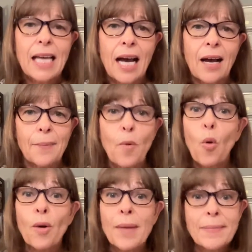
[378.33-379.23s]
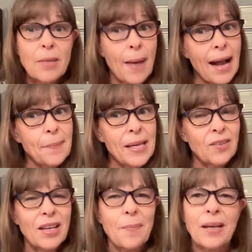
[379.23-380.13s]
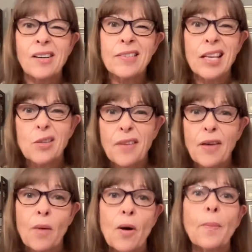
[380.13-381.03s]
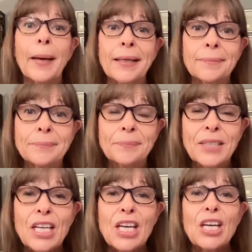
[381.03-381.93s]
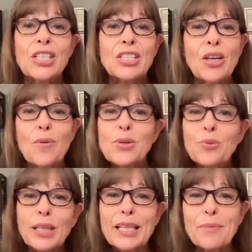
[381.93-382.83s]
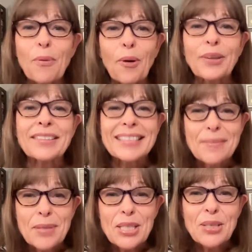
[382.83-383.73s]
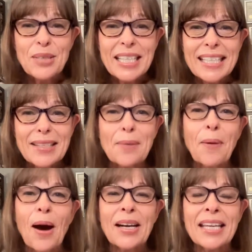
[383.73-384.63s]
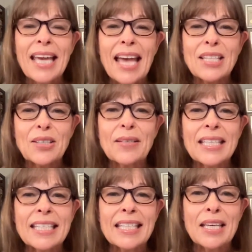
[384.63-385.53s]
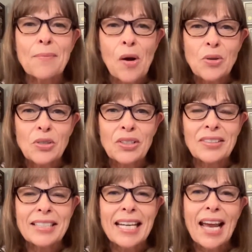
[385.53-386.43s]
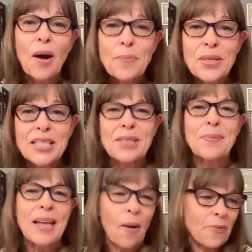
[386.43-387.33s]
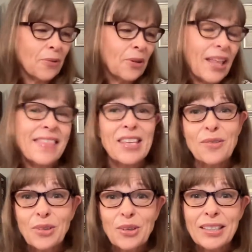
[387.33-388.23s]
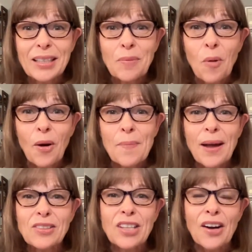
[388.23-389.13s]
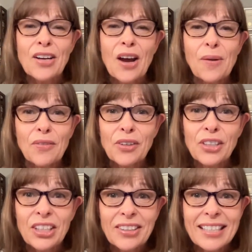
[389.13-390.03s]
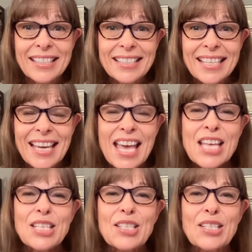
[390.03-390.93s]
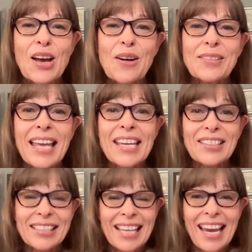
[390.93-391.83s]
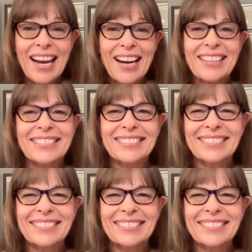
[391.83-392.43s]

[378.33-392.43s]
Um, or maybe the back pain will get better, and then you have elbow pain. So it's really important to be tuning into the body and tuning into the emotions. And I hope this has been helpful and that you've learned a little more about Sarno if you're curious. So take good care.